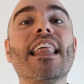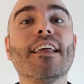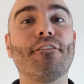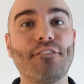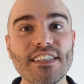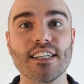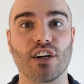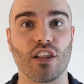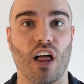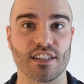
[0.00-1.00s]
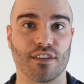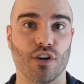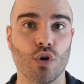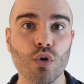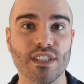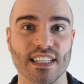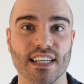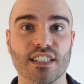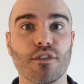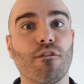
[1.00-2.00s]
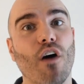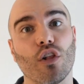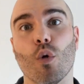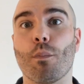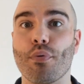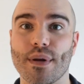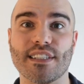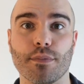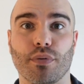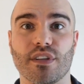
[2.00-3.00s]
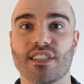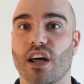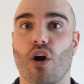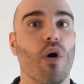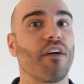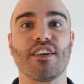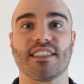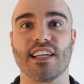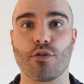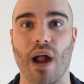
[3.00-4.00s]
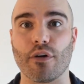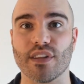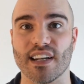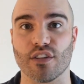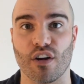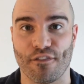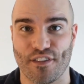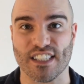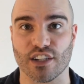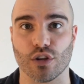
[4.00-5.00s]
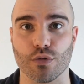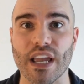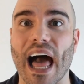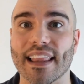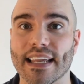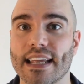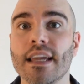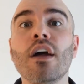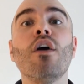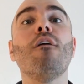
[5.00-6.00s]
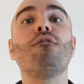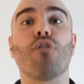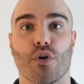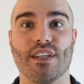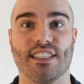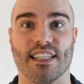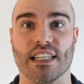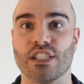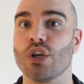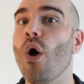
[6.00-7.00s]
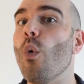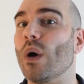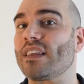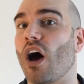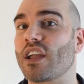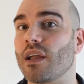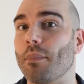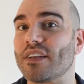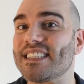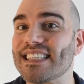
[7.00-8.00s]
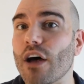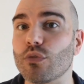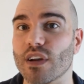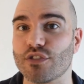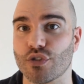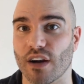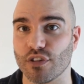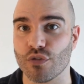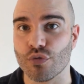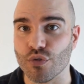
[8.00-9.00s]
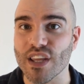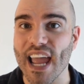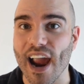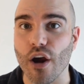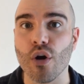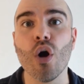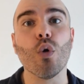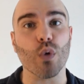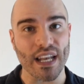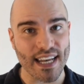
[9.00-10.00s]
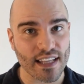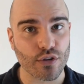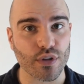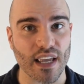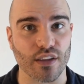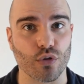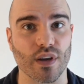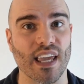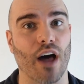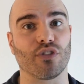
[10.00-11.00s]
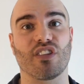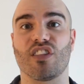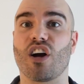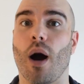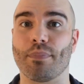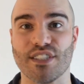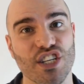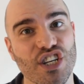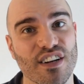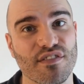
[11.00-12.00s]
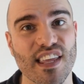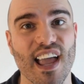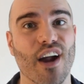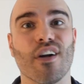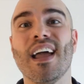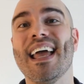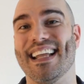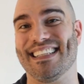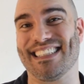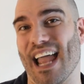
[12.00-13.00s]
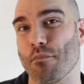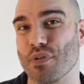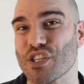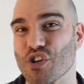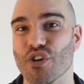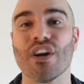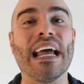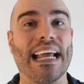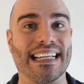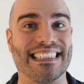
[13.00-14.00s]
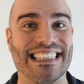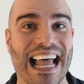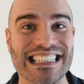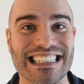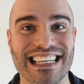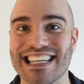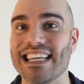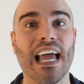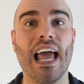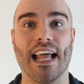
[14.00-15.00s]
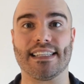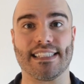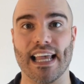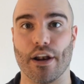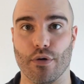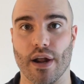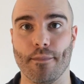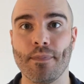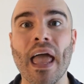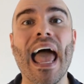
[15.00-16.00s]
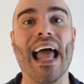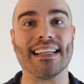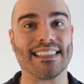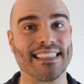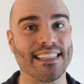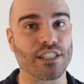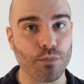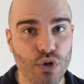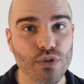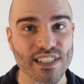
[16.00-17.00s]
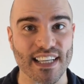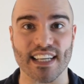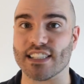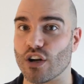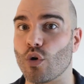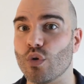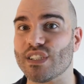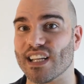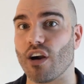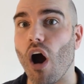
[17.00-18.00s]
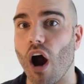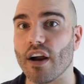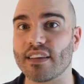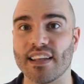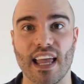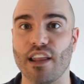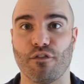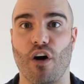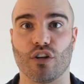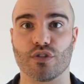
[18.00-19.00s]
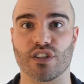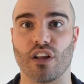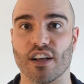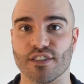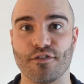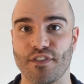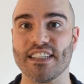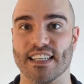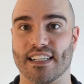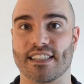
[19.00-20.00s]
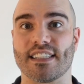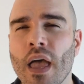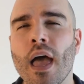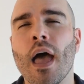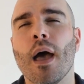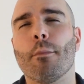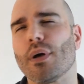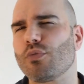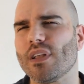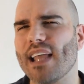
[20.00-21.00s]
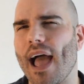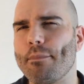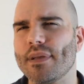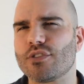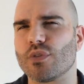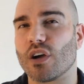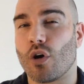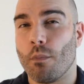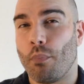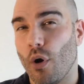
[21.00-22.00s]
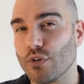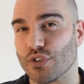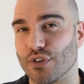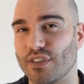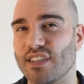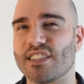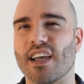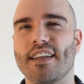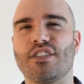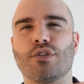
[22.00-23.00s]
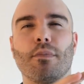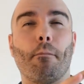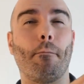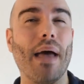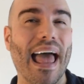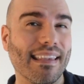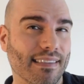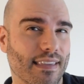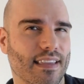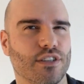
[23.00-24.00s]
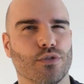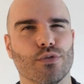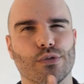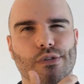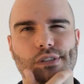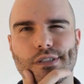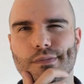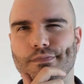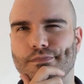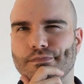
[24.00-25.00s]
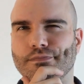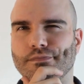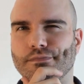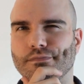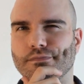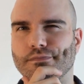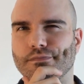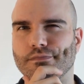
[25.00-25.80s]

The physical laws of acoustics follow principles that are obviously grounded in our physical reality. For instance, when talking about sound waves traveling through the air, we need to take into account the composition of the air, its temperature, its density, etc. And since music is an acoustic art, it follows the laws of physics. But what happens when a composer decides to bend these rules? One